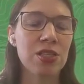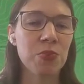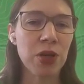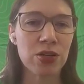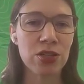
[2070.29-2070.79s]

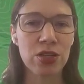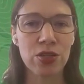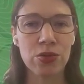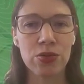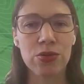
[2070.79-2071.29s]
it's better to
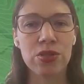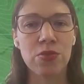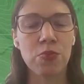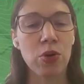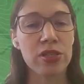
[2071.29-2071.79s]

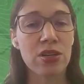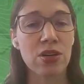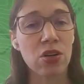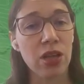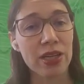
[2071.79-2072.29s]
use the points
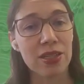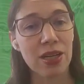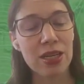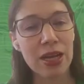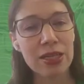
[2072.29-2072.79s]
that are collected
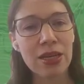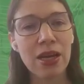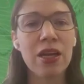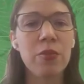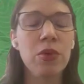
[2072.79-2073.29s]
at
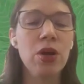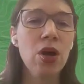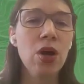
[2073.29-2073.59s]
nighttime